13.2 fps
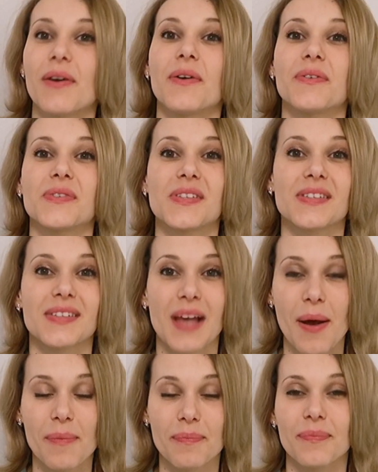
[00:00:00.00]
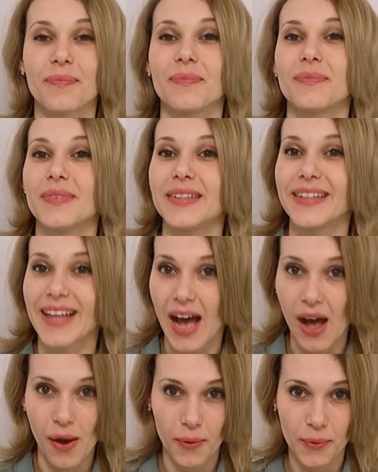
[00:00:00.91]
of some
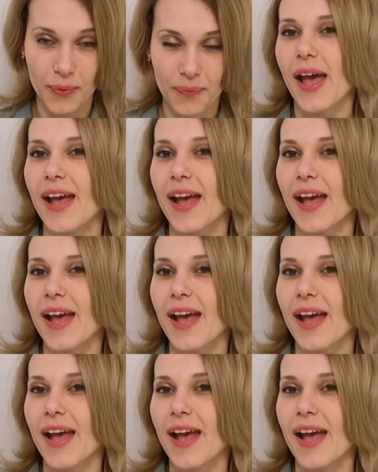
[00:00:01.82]
noun.